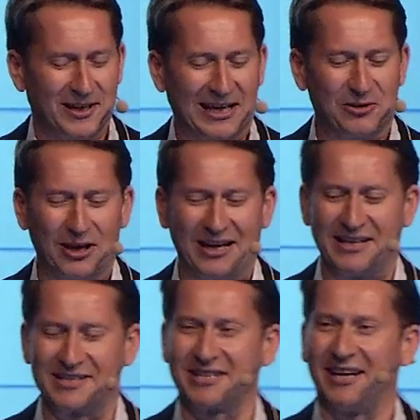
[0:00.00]
it really
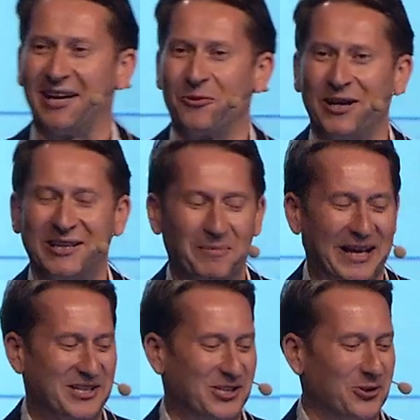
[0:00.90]
is quite a
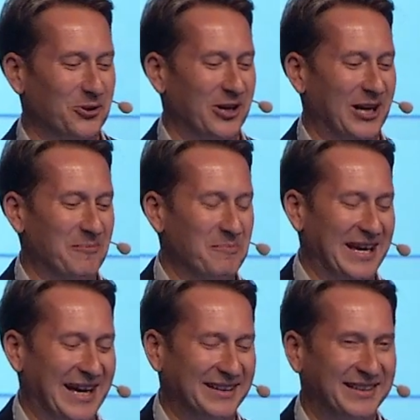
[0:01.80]
place to
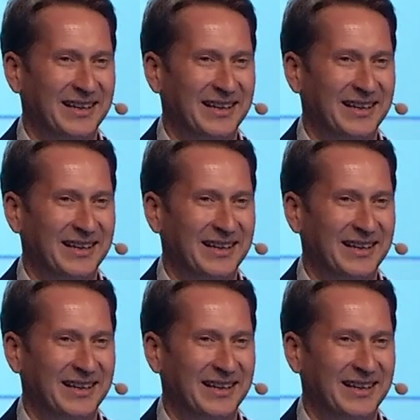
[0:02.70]
be at.